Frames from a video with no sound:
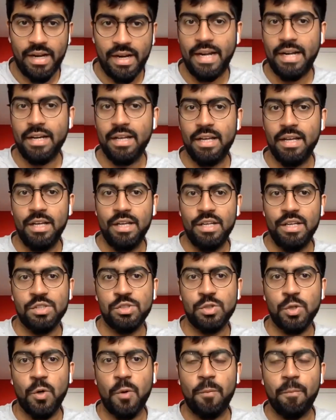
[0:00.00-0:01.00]
Right.
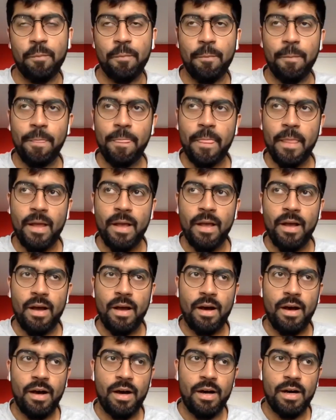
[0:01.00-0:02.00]
So
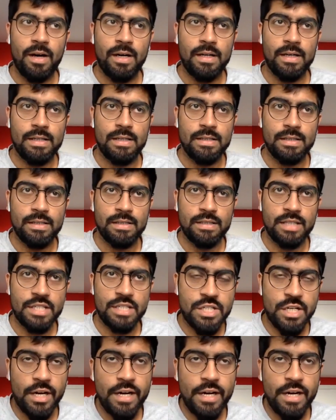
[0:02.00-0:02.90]
the